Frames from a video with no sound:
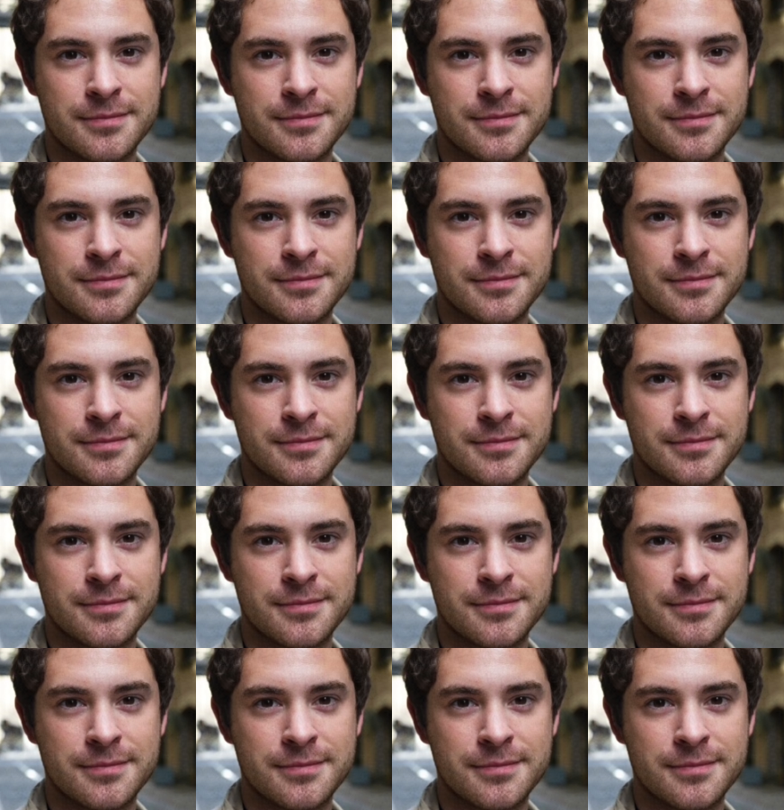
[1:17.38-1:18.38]

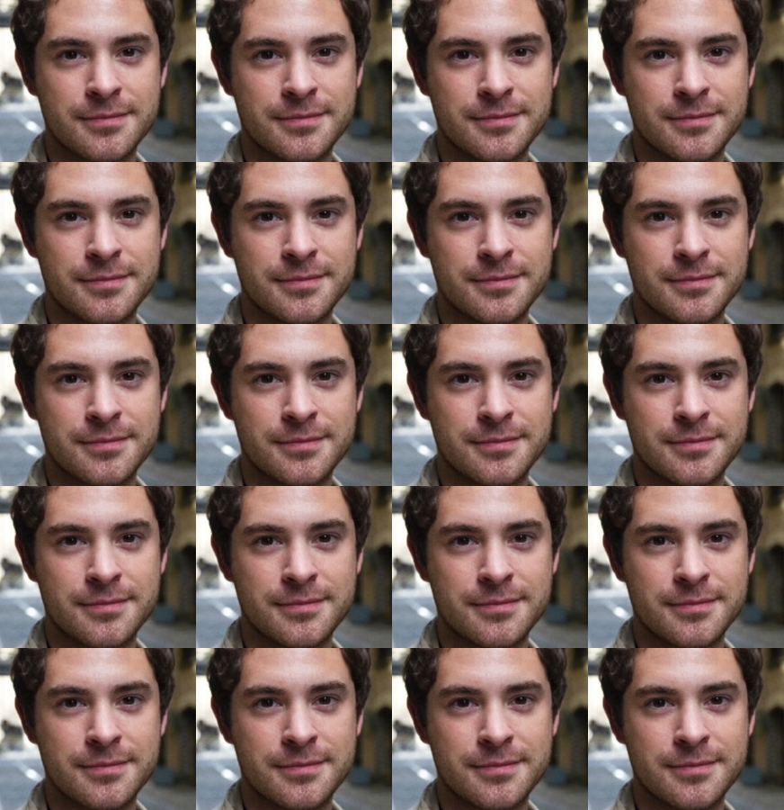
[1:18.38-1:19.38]

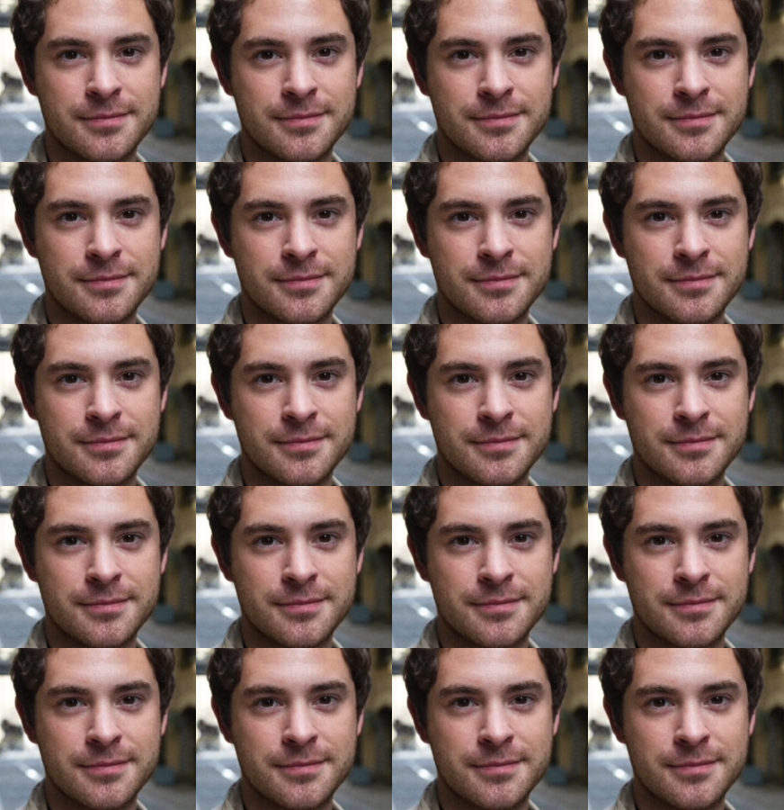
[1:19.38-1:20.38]

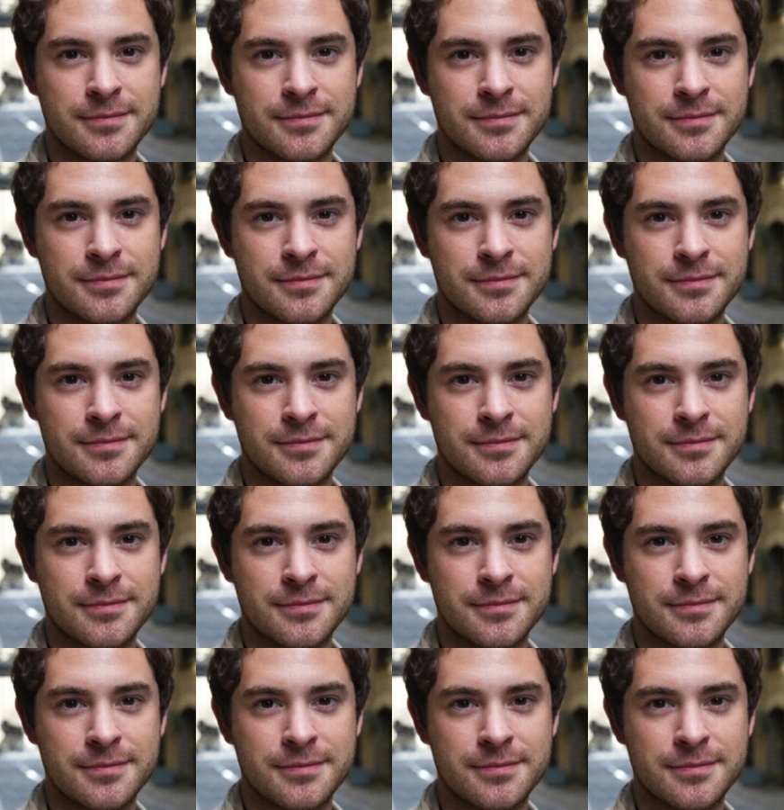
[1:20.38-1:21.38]

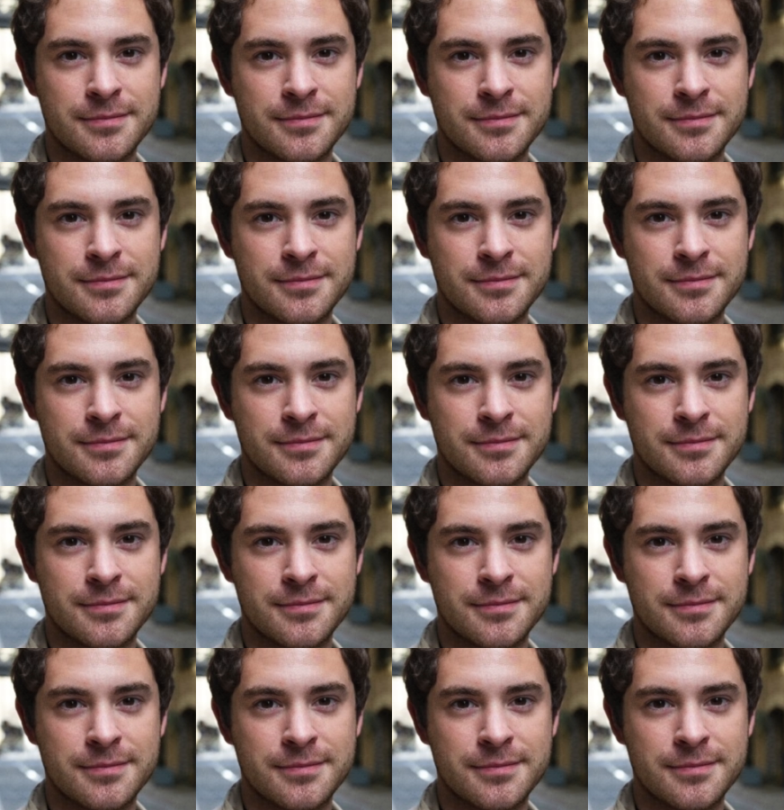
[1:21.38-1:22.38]

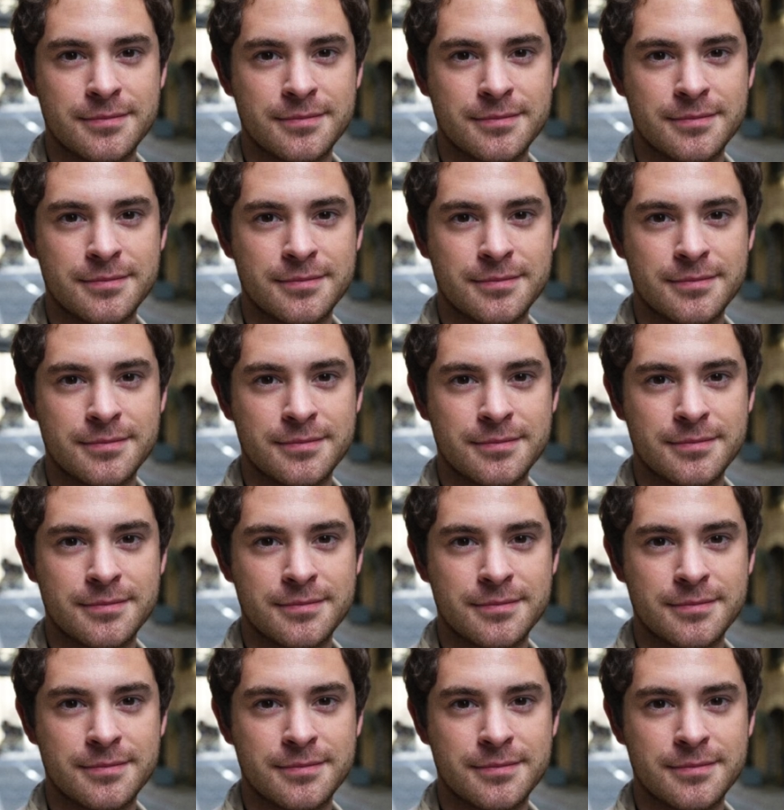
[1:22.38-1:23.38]

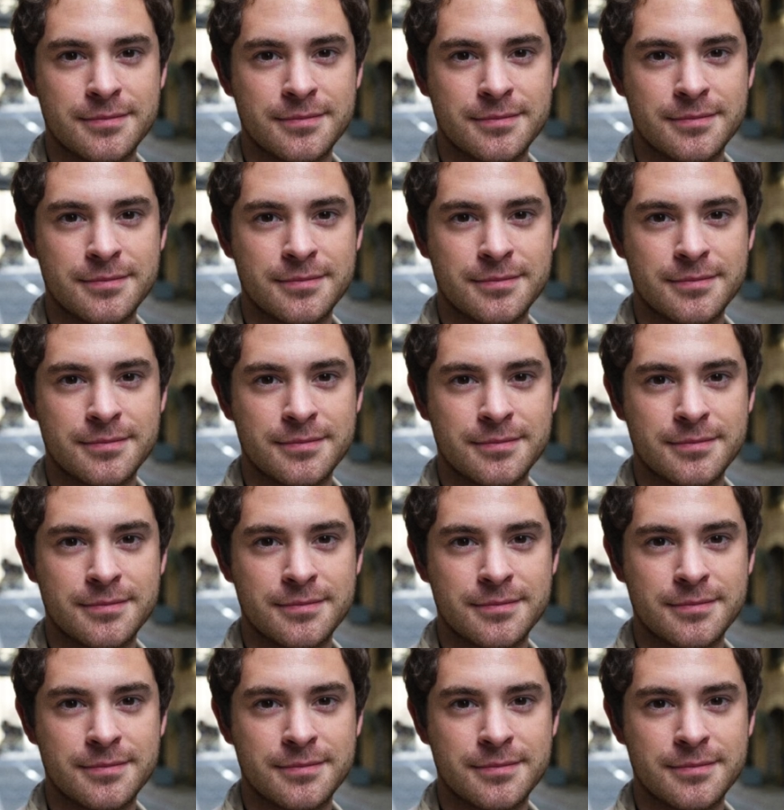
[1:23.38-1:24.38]

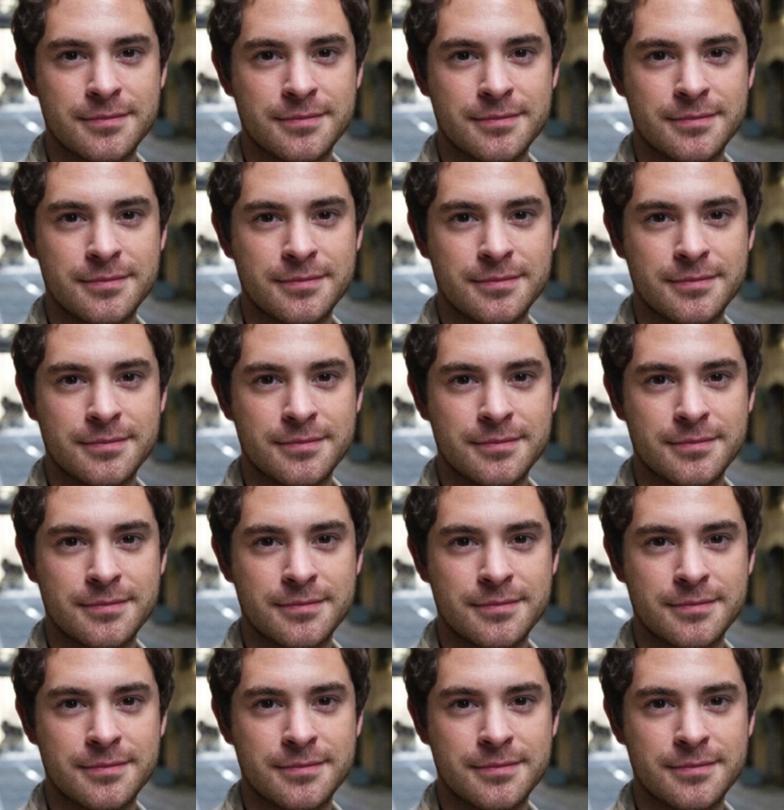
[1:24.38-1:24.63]
This is a still picture; no speech is visible.